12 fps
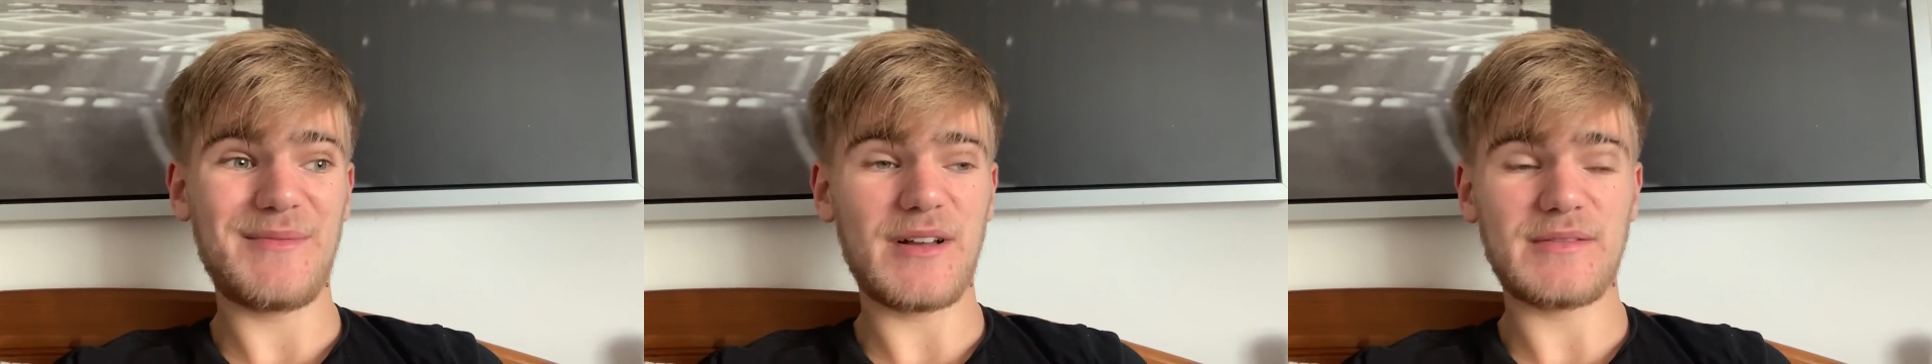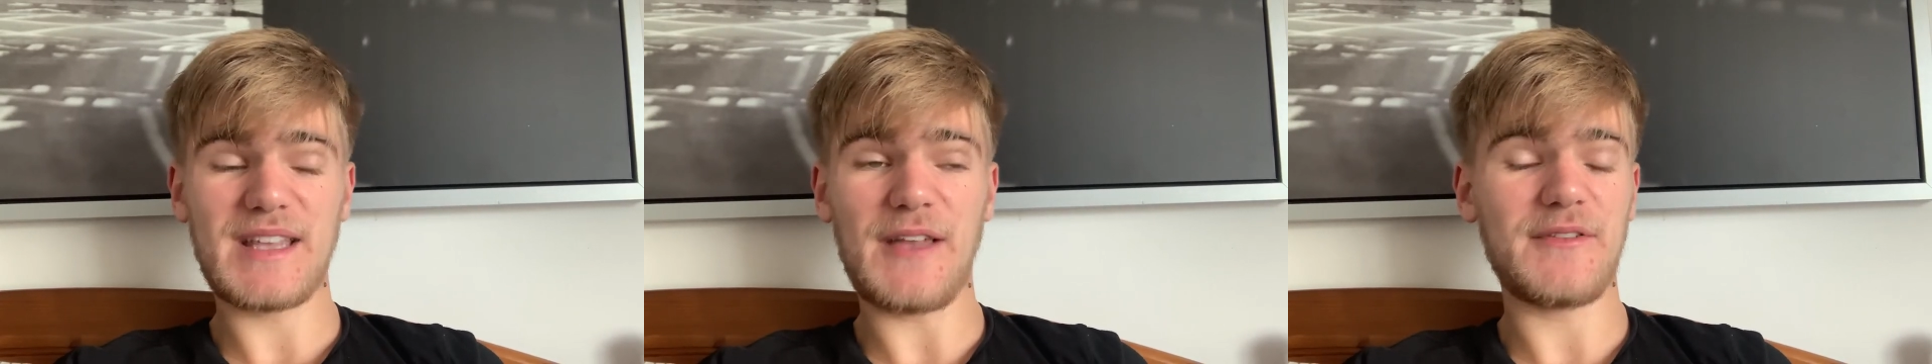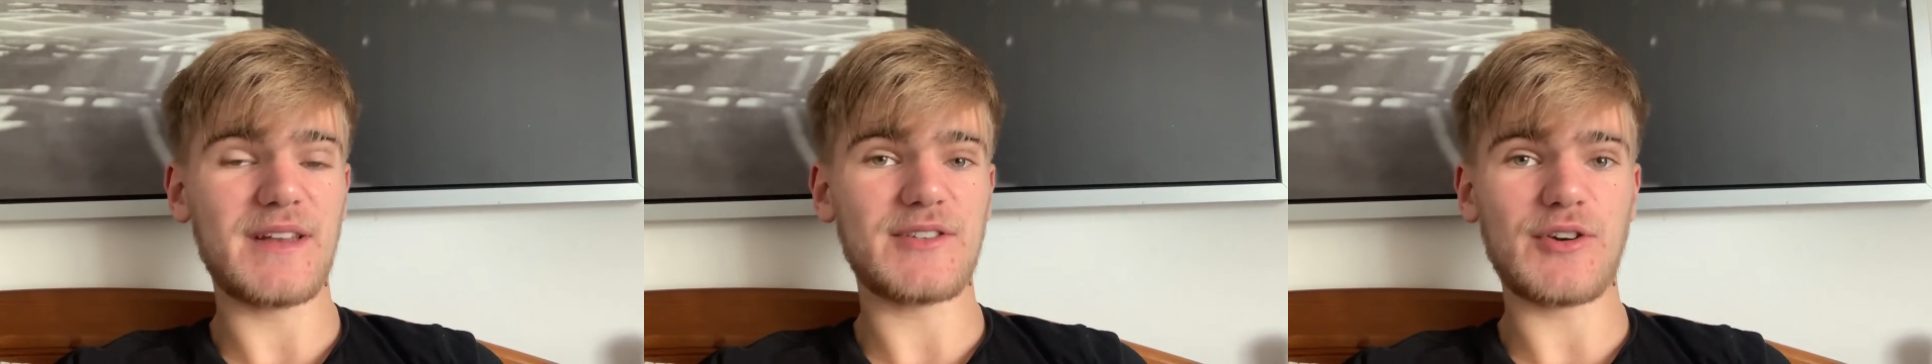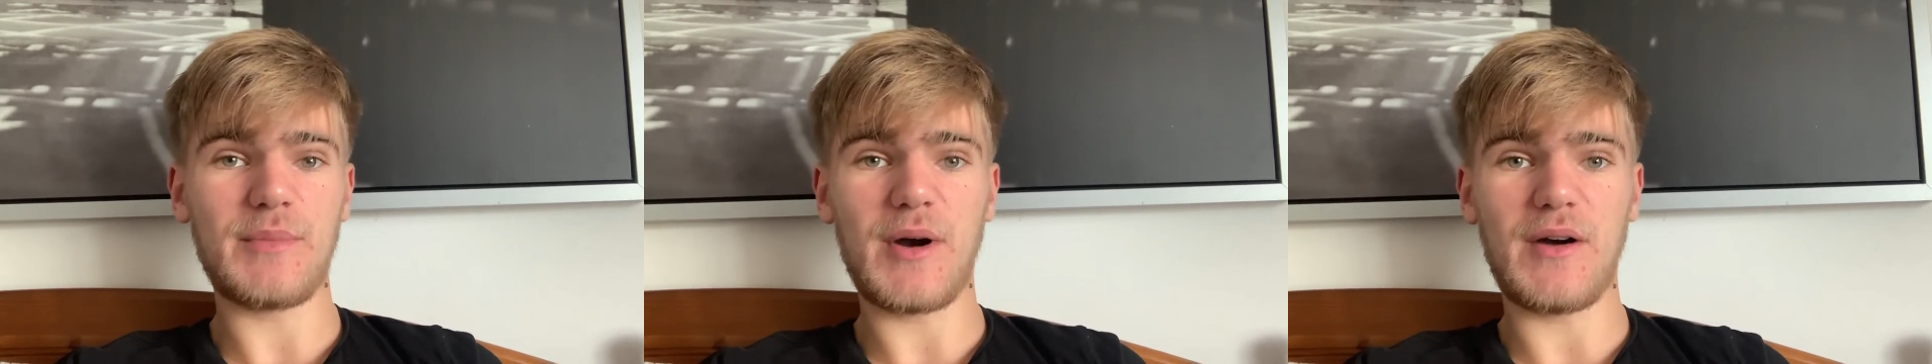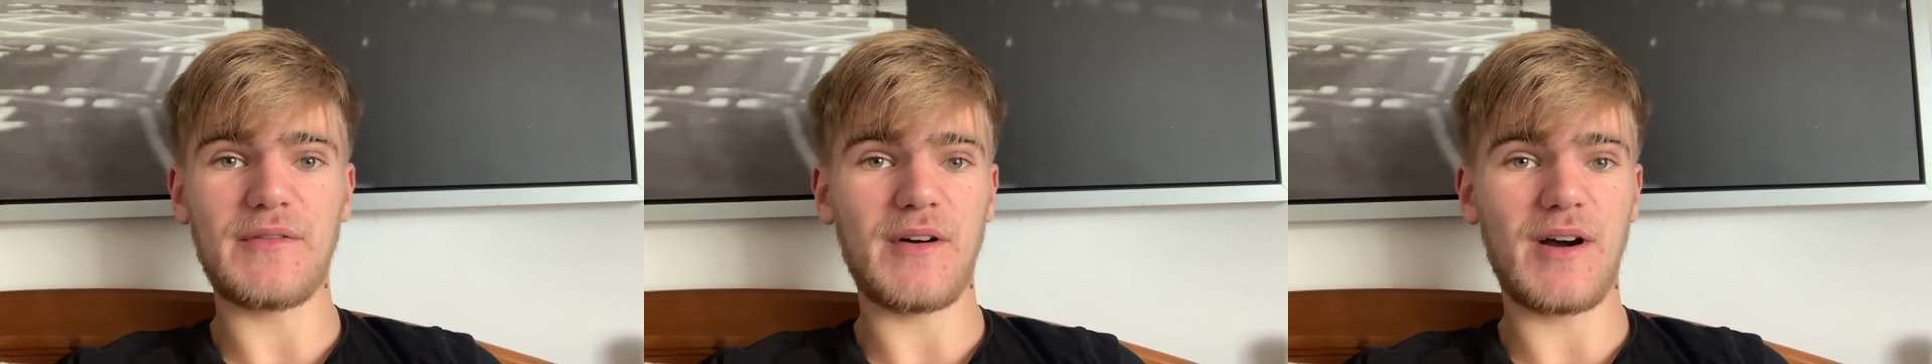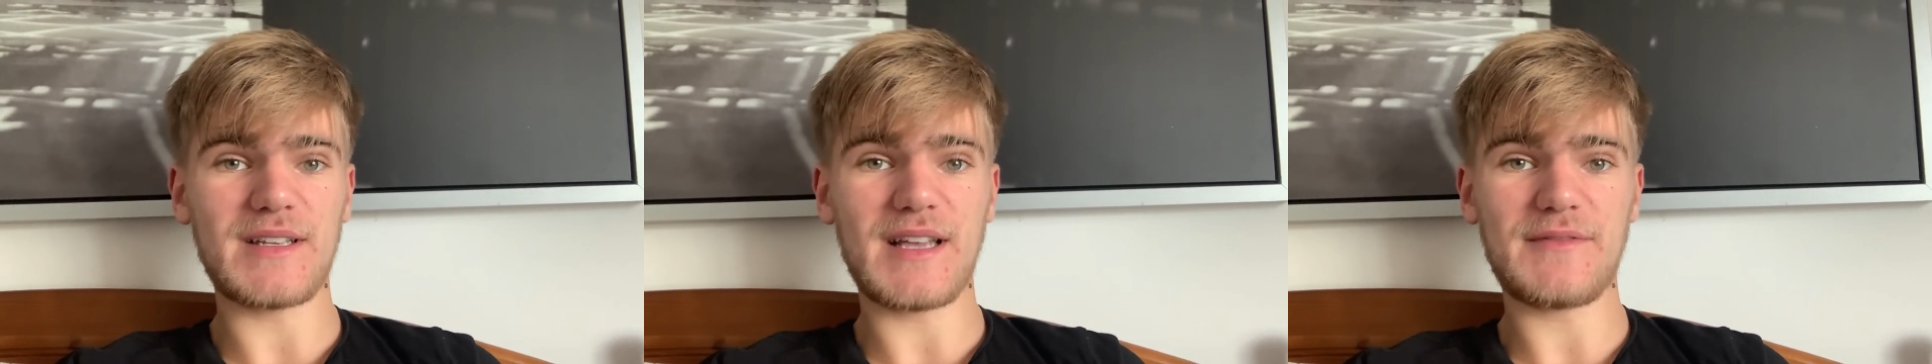definitely top half,
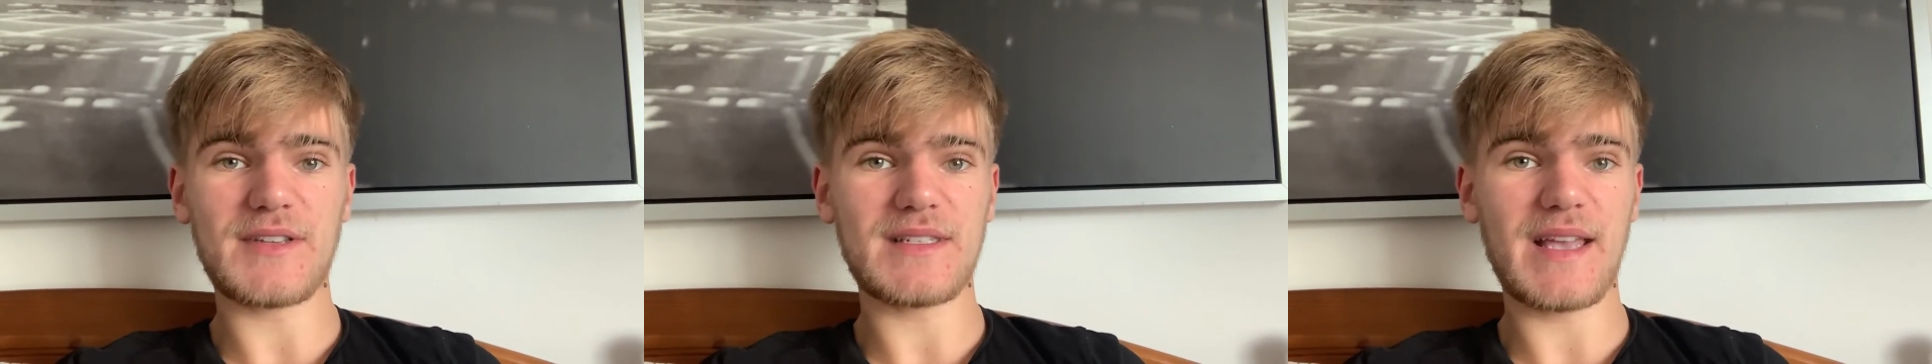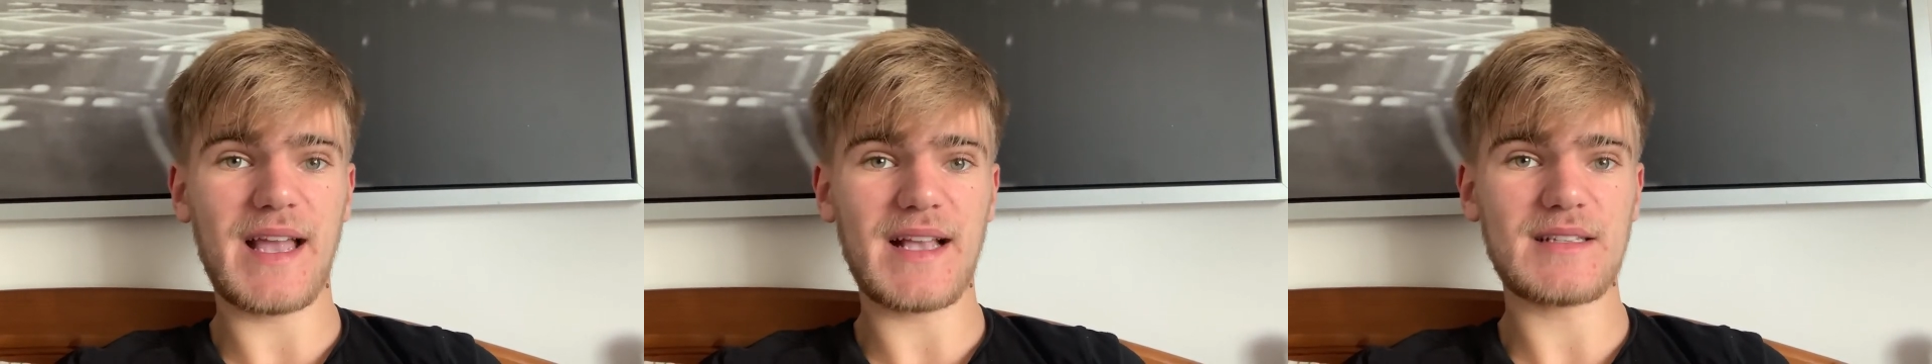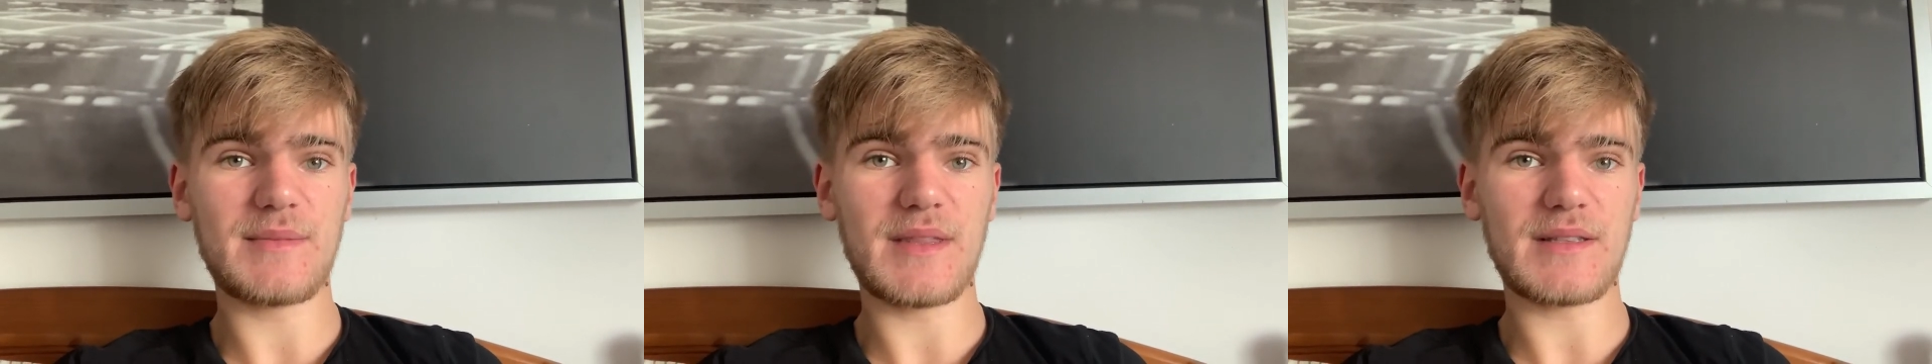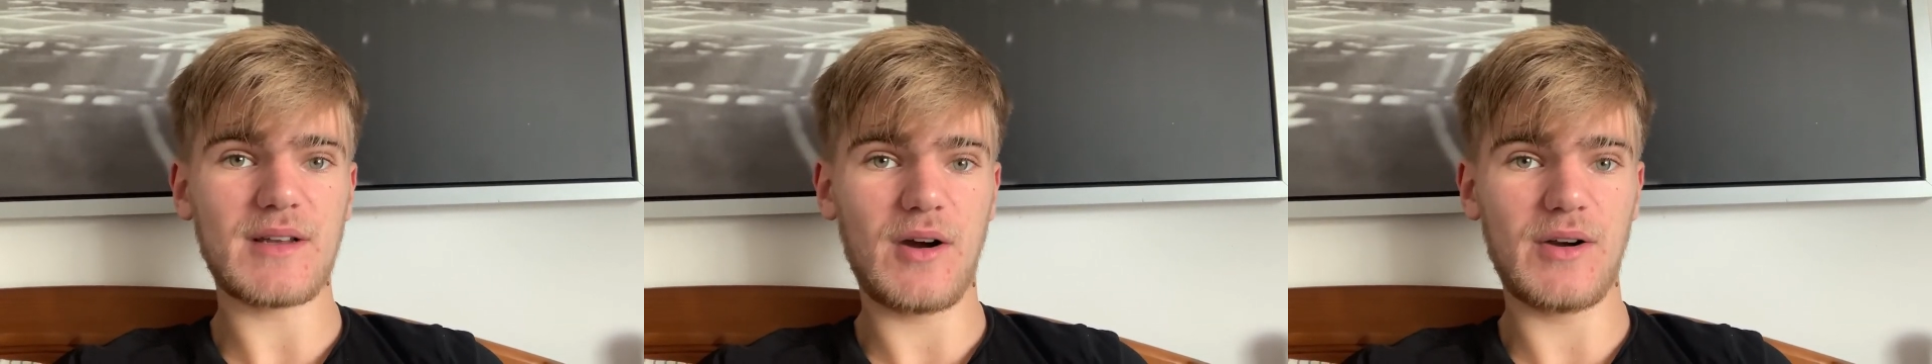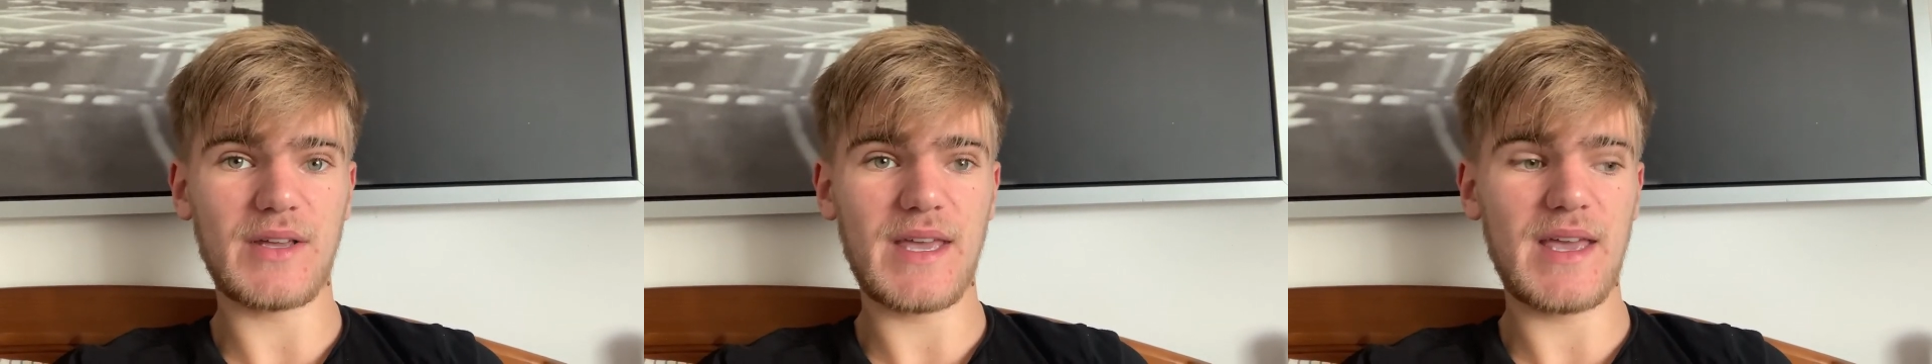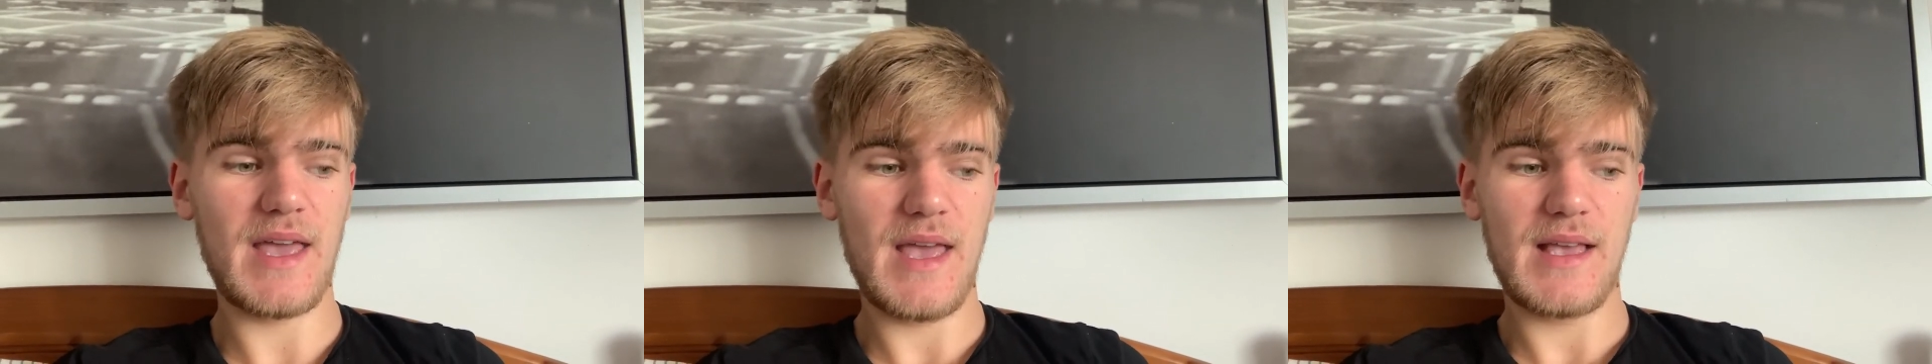I'd have to say, has to be the
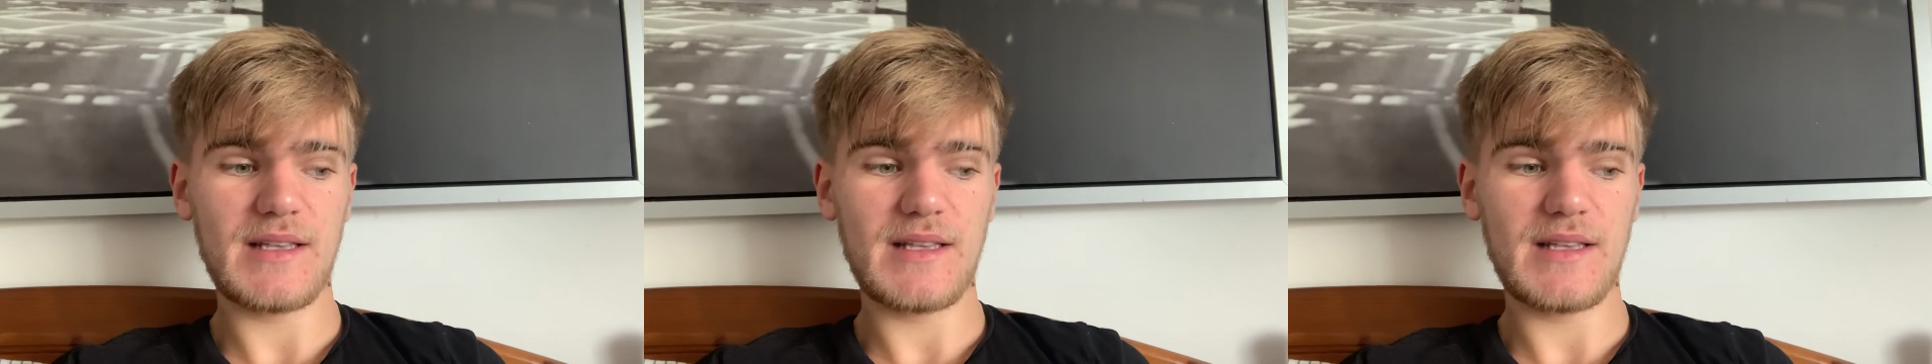target.